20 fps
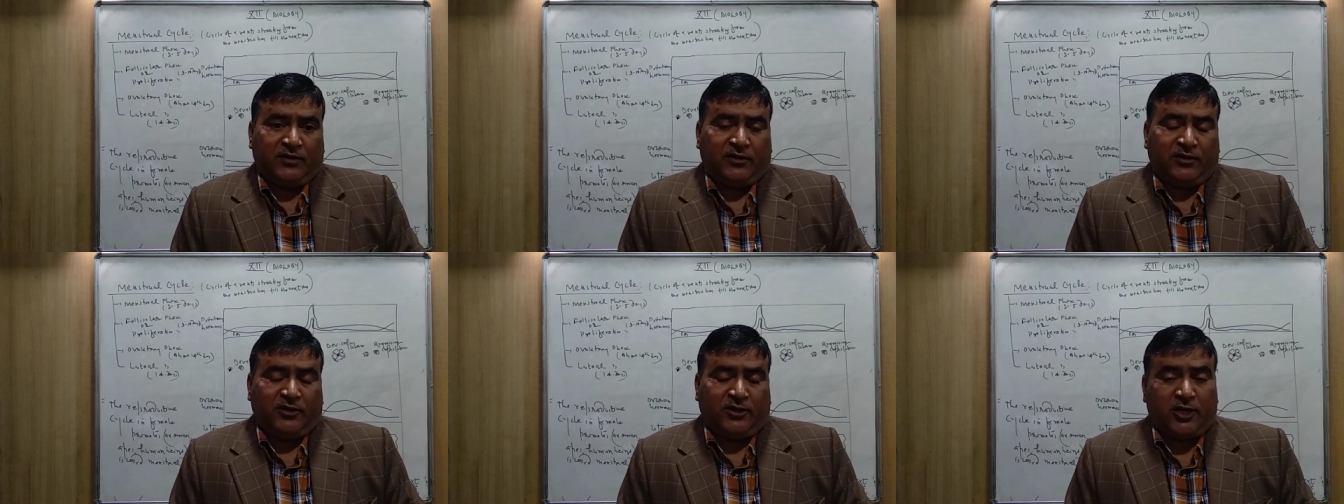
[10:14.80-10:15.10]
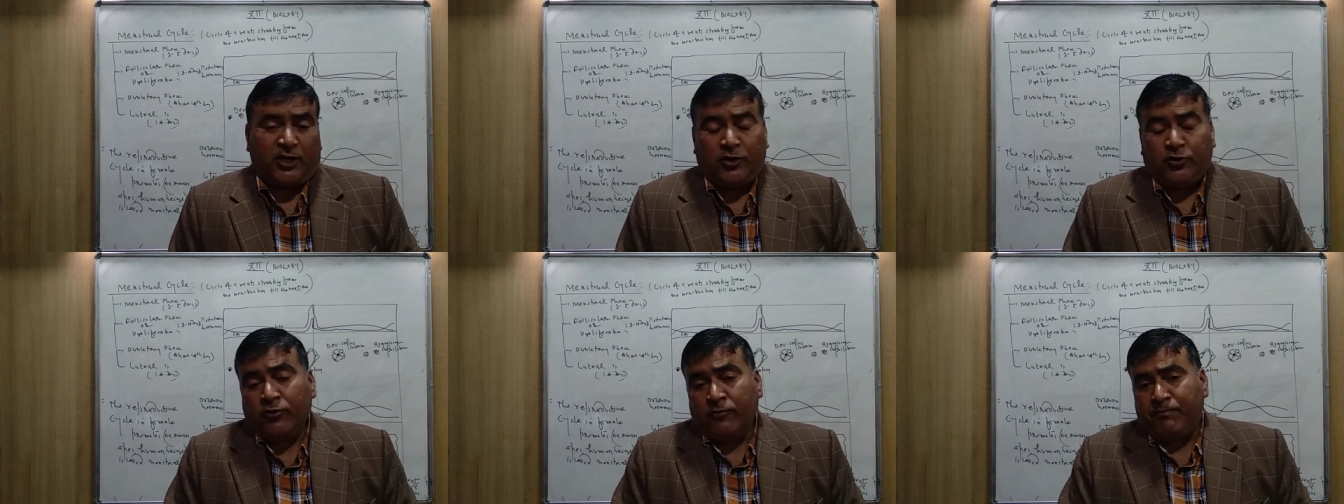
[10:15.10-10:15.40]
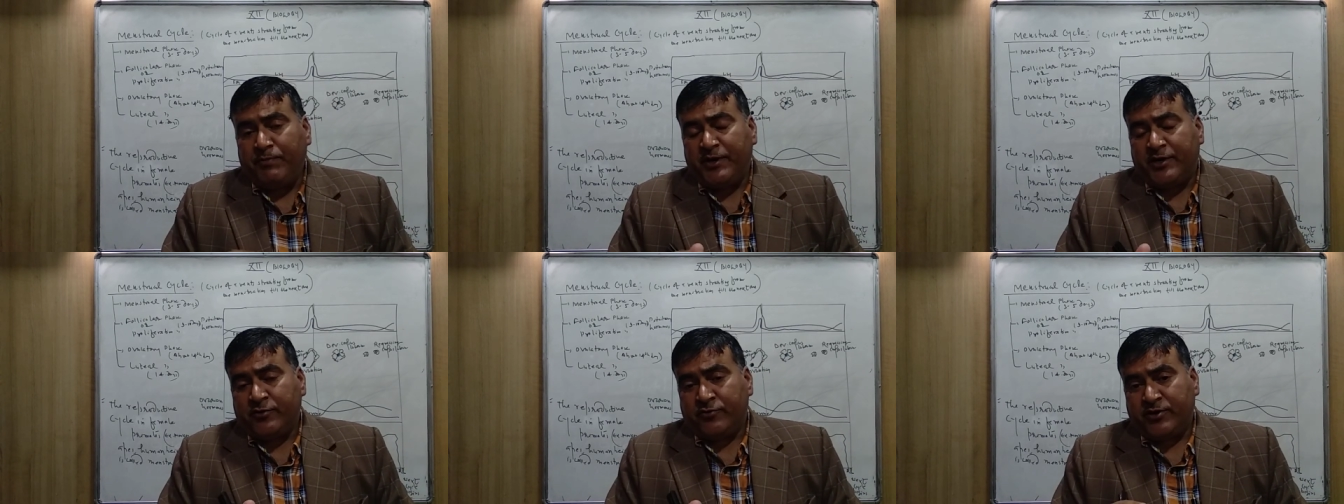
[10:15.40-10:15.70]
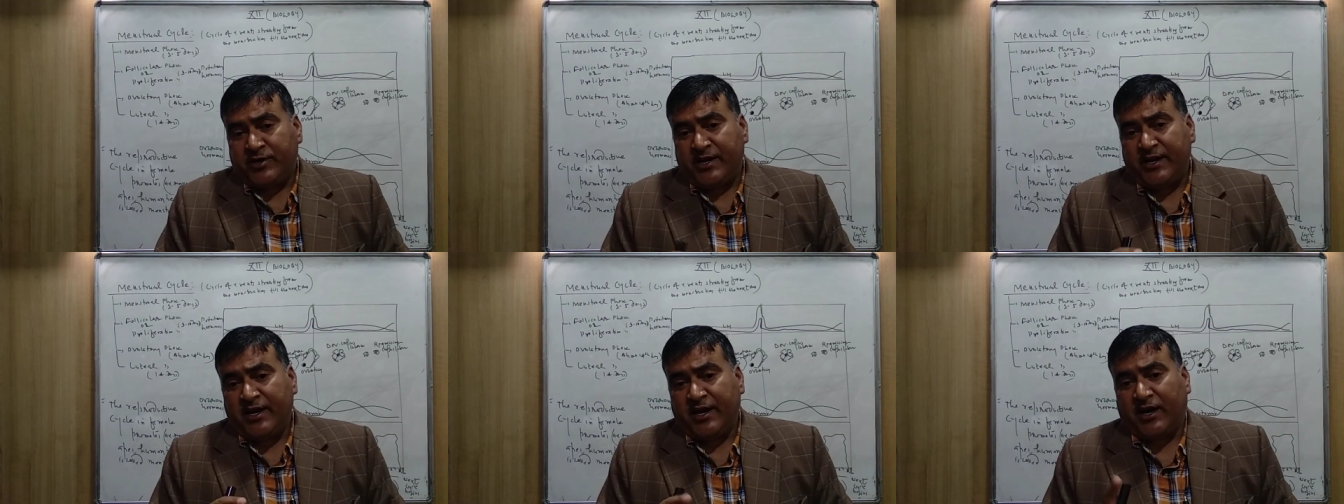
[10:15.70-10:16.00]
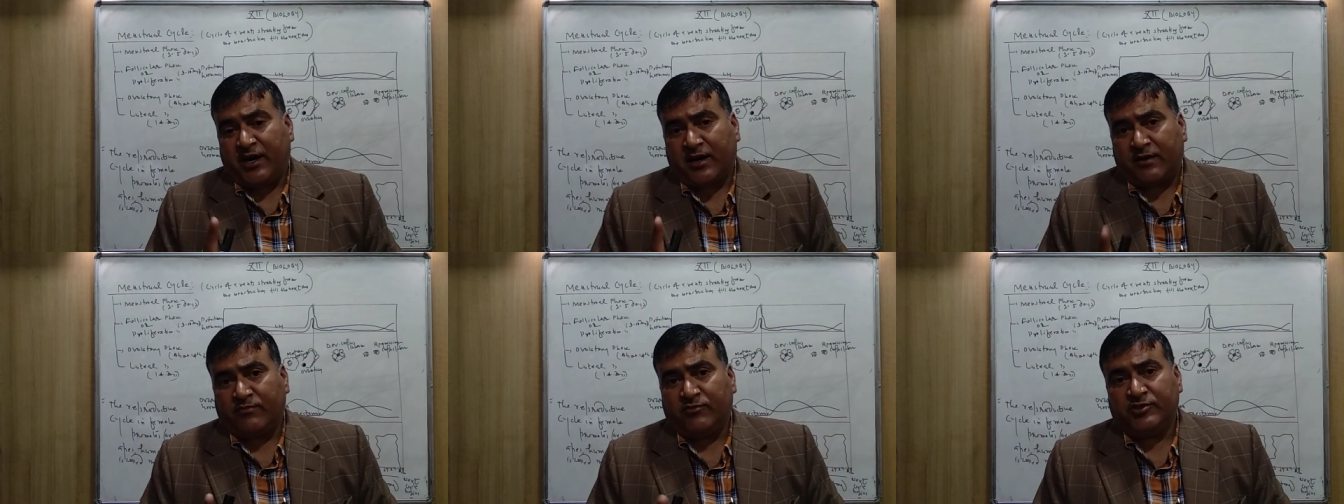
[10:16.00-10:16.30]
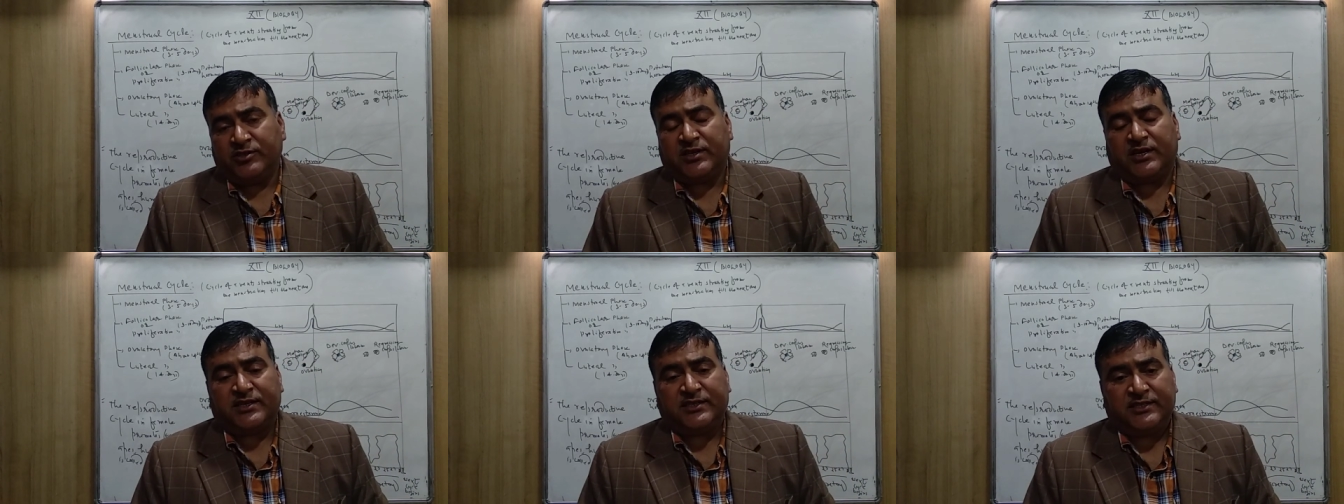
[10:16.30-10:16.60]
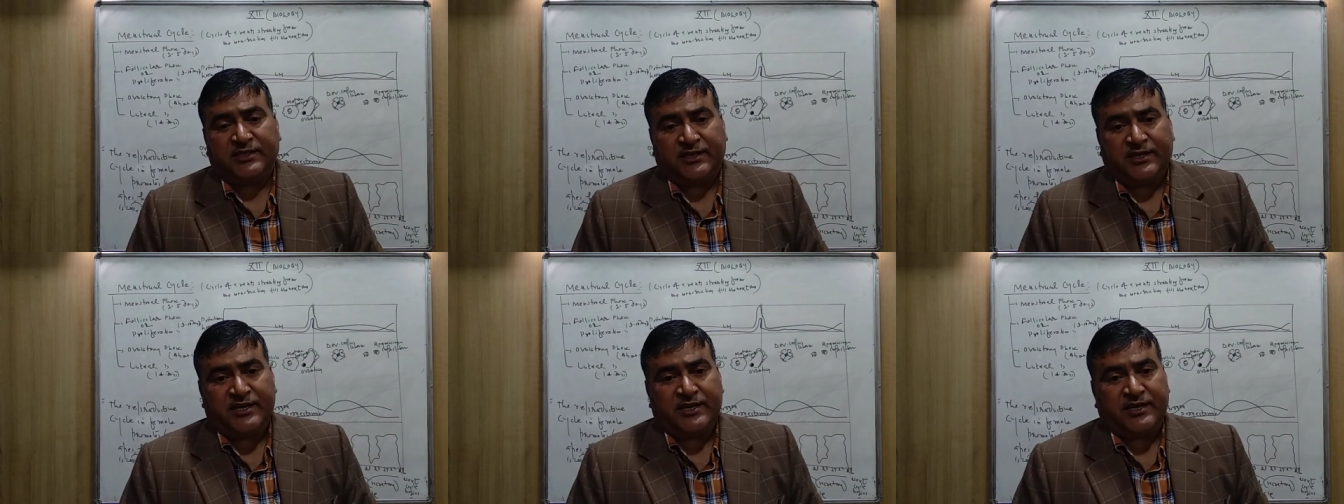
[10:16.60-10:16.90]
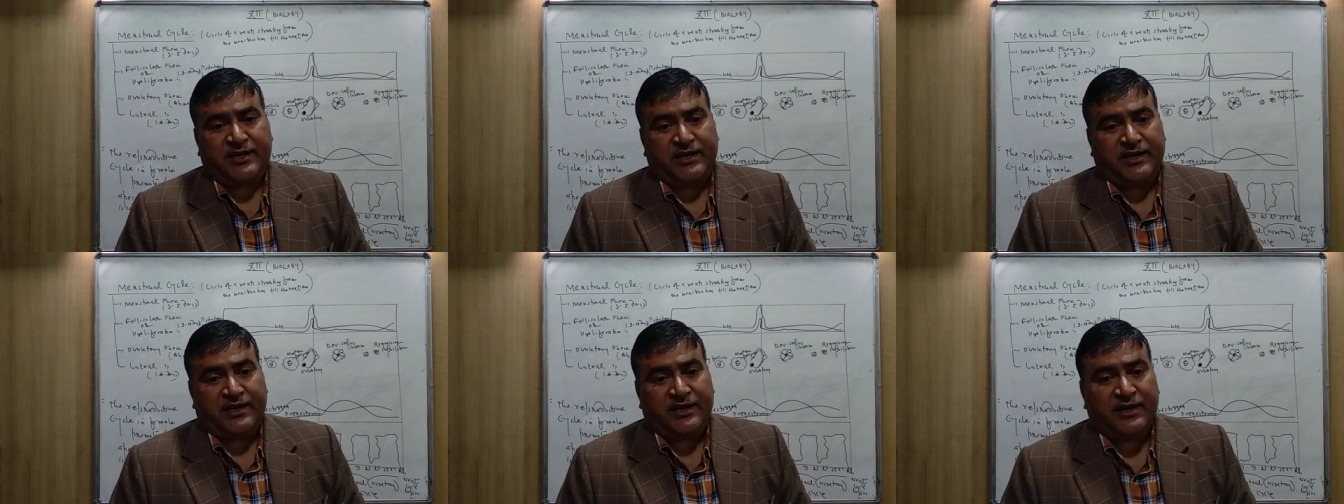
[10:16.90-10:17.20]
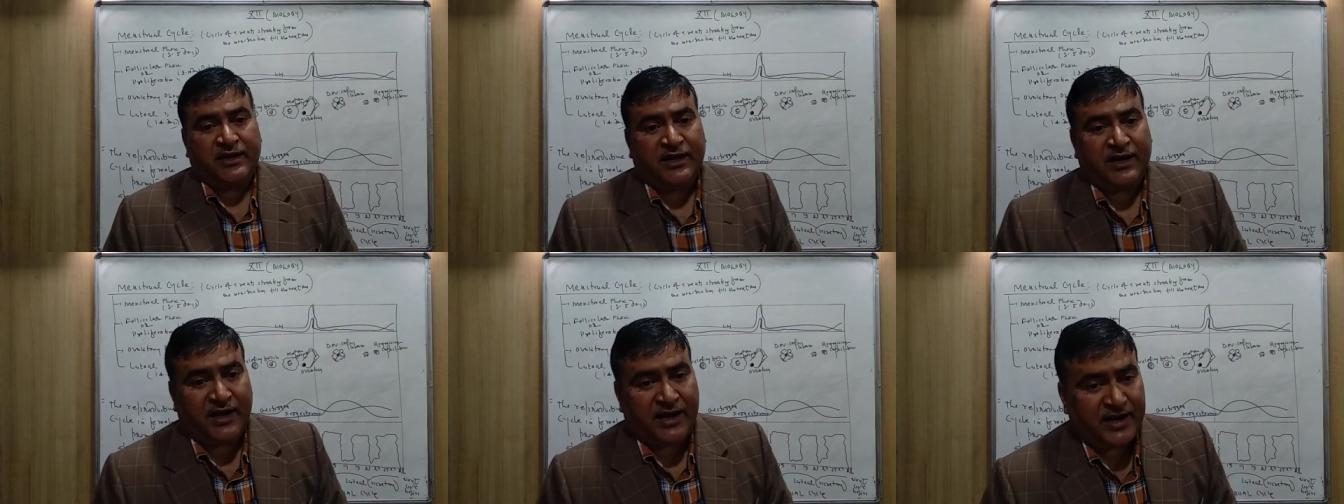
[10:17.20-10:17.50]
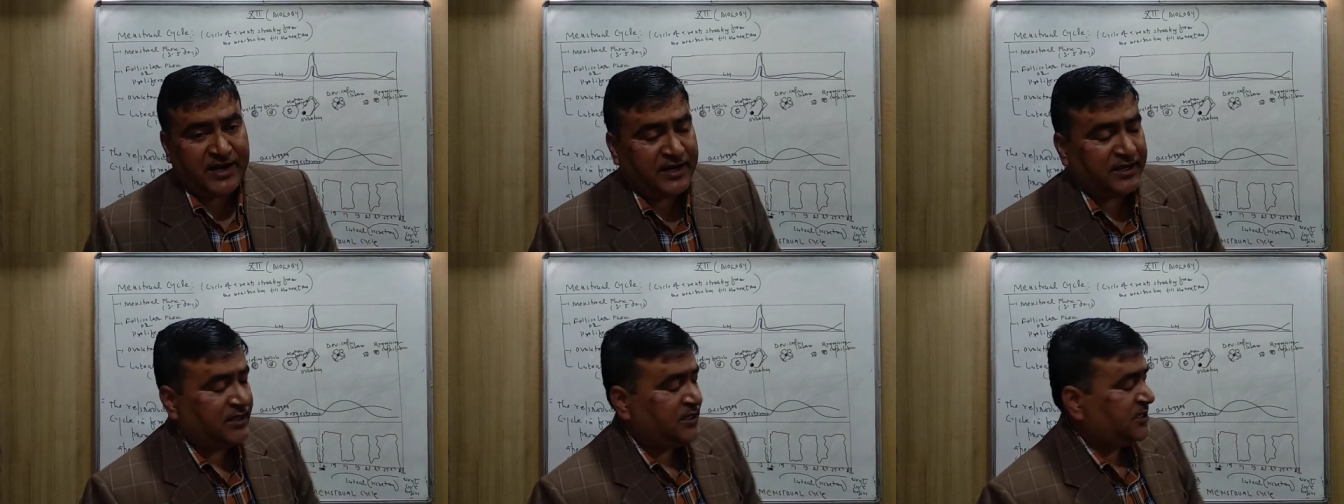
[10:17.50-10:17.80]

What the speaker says: The two pituitary hormones are secreted, and